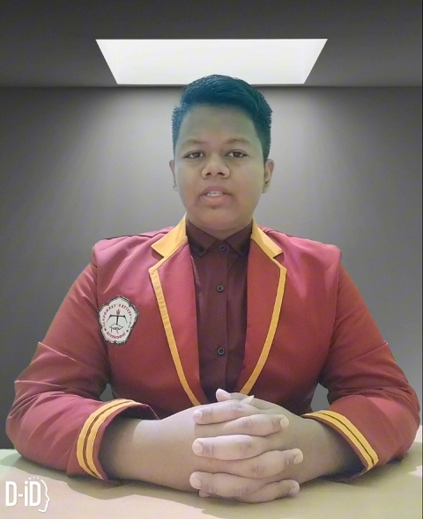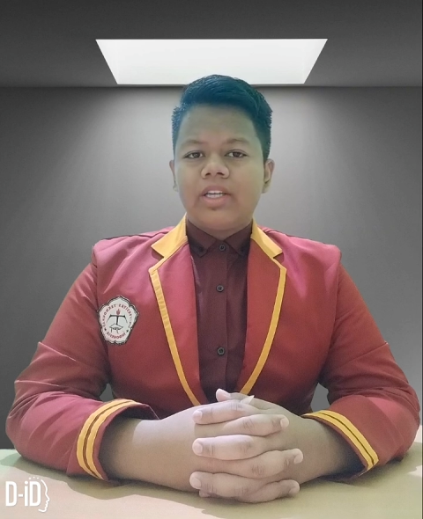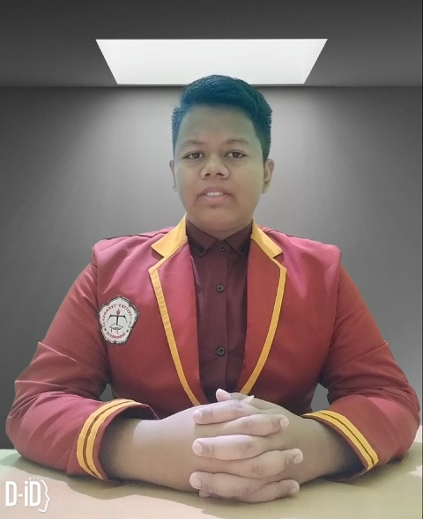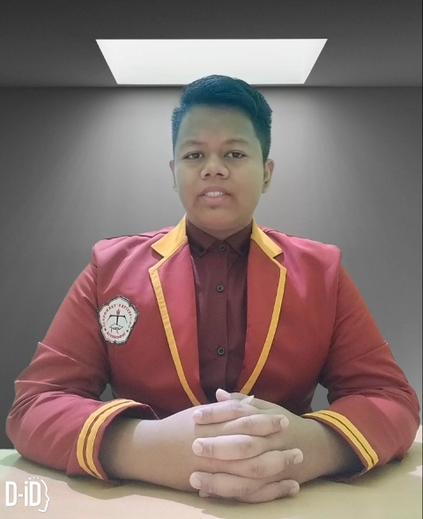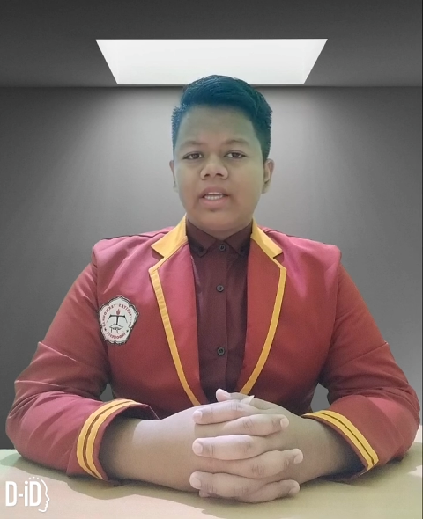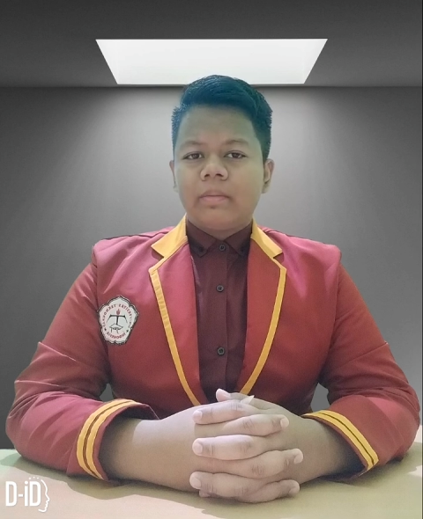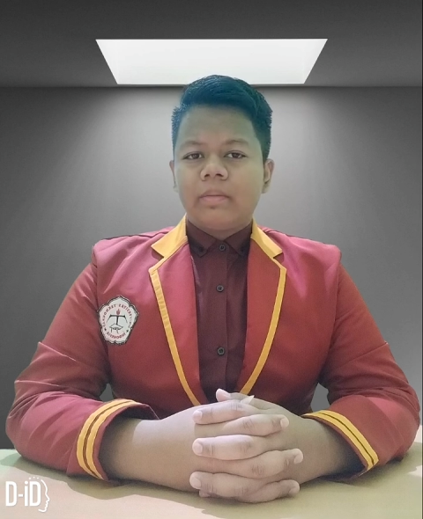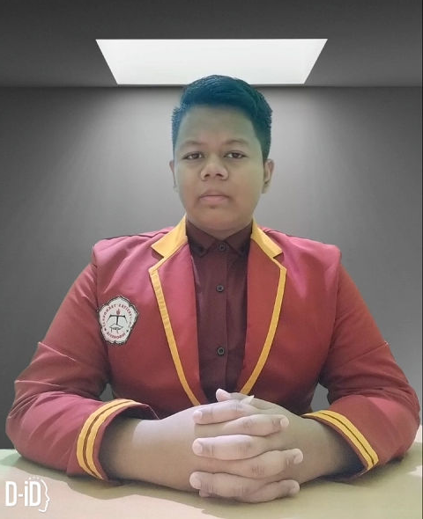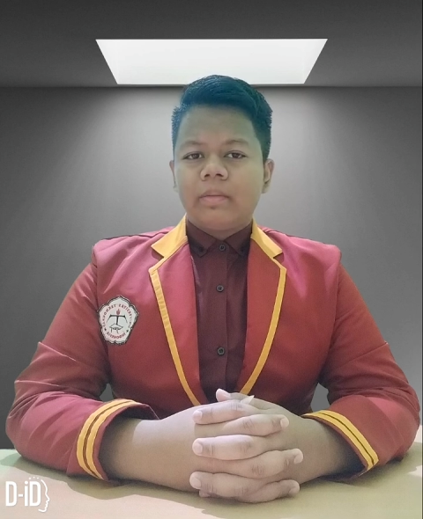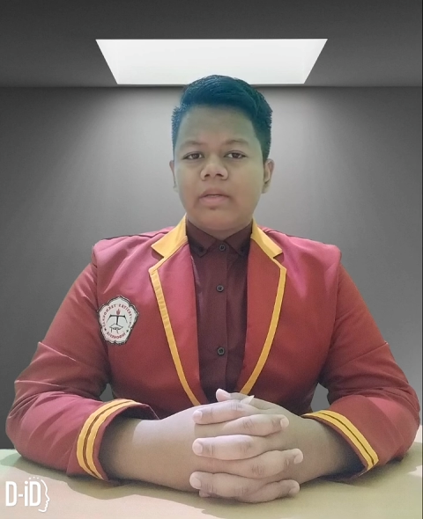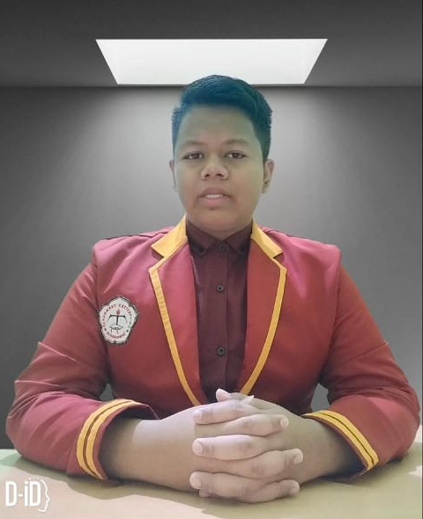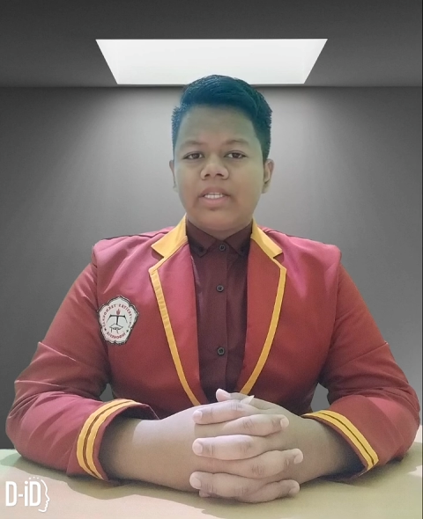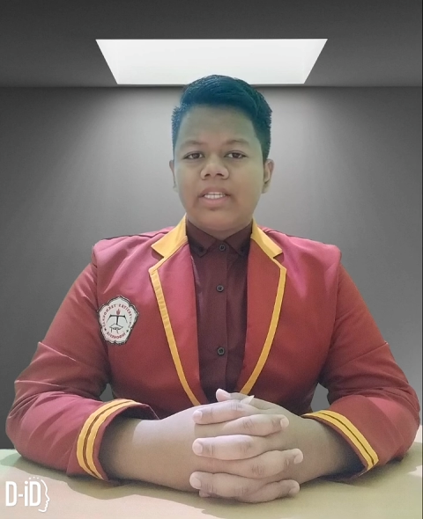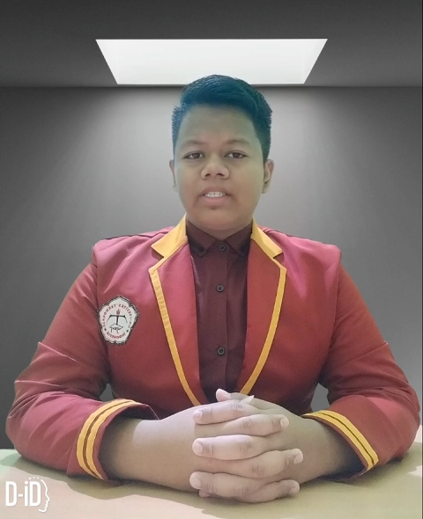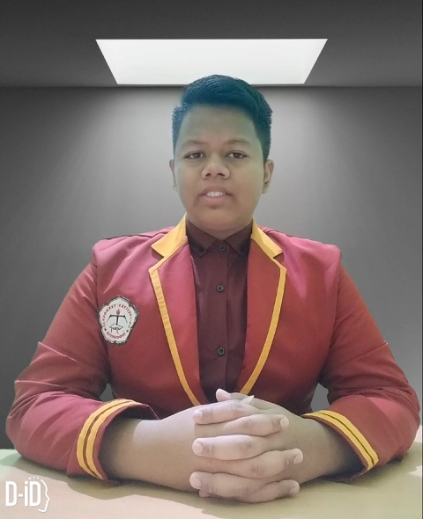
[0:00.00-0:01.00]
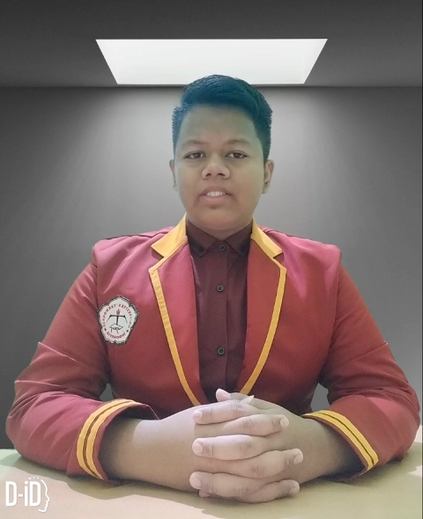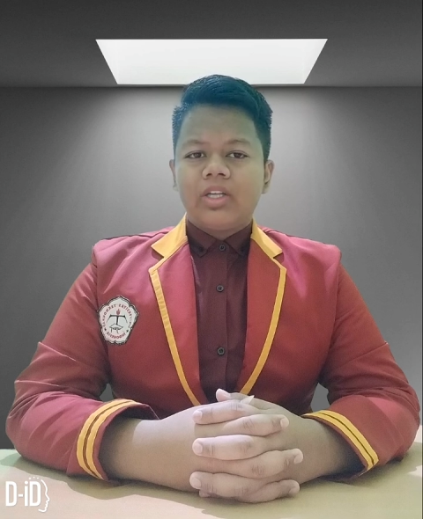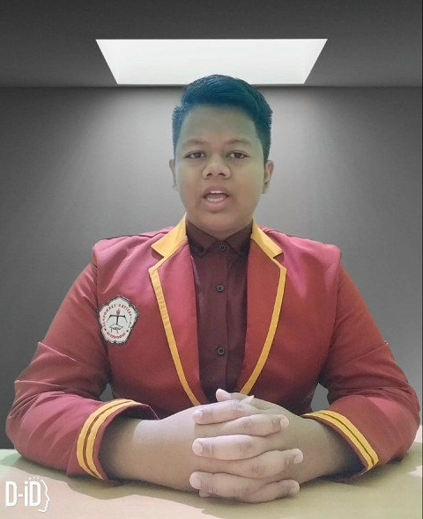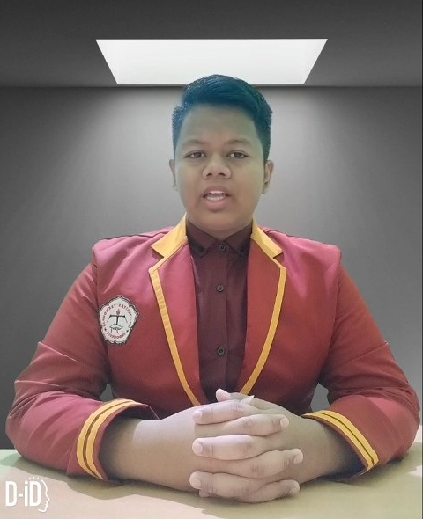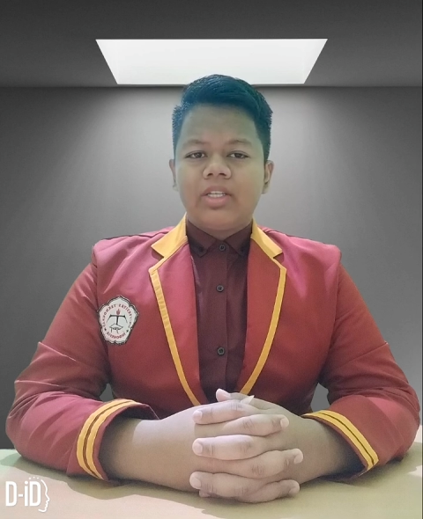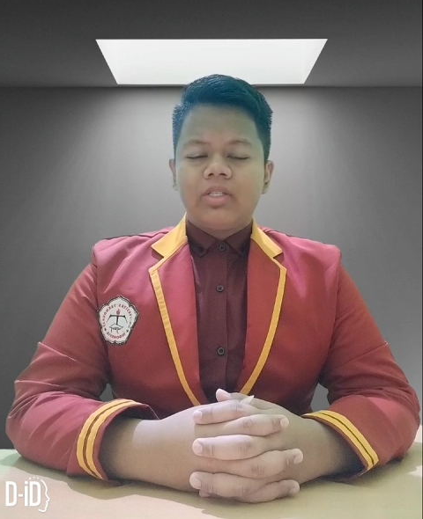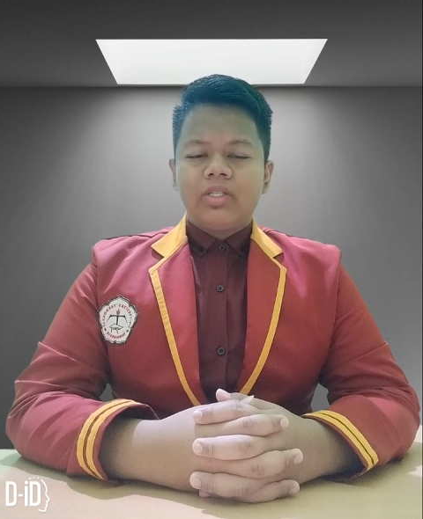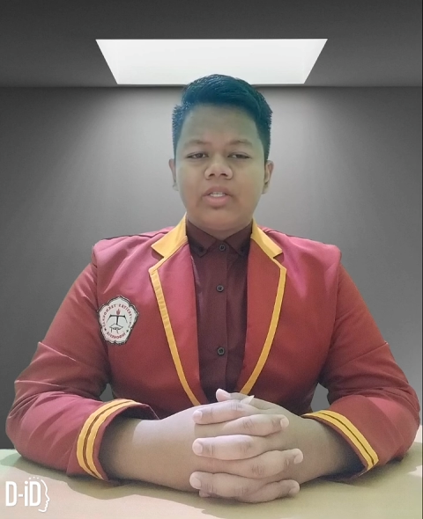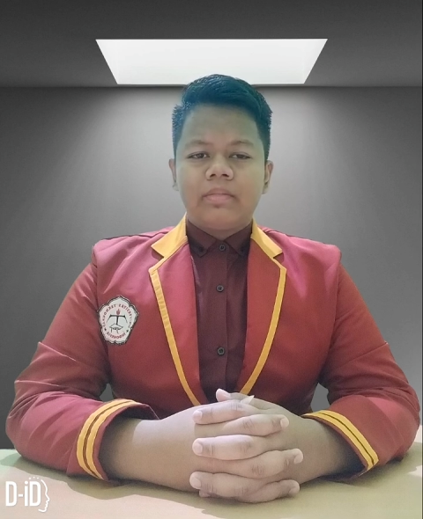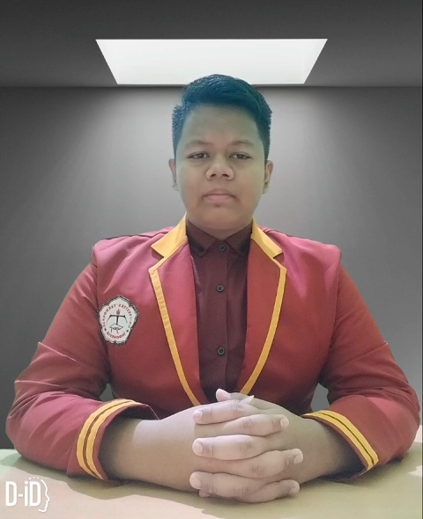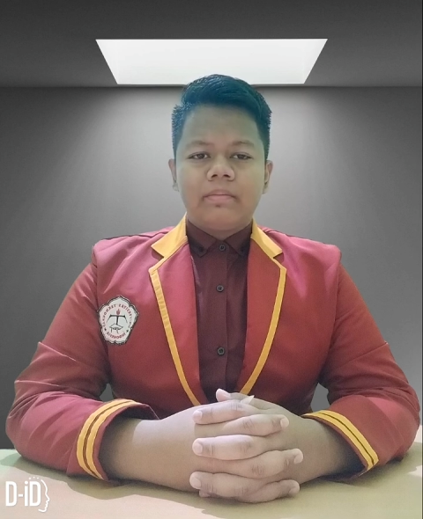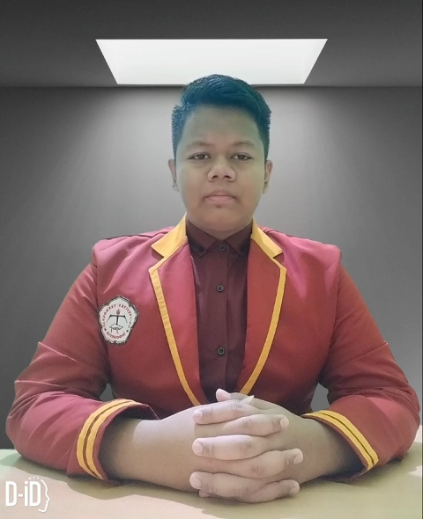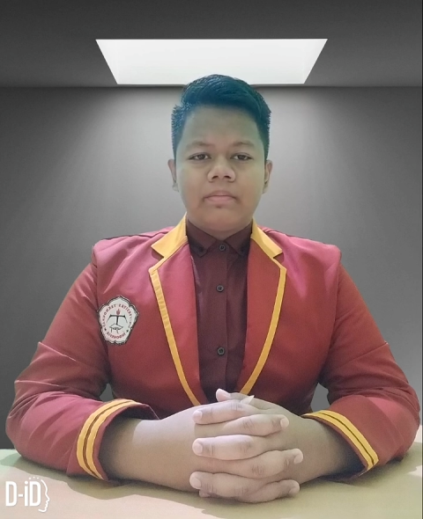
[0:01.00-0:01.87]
and adaptability to change.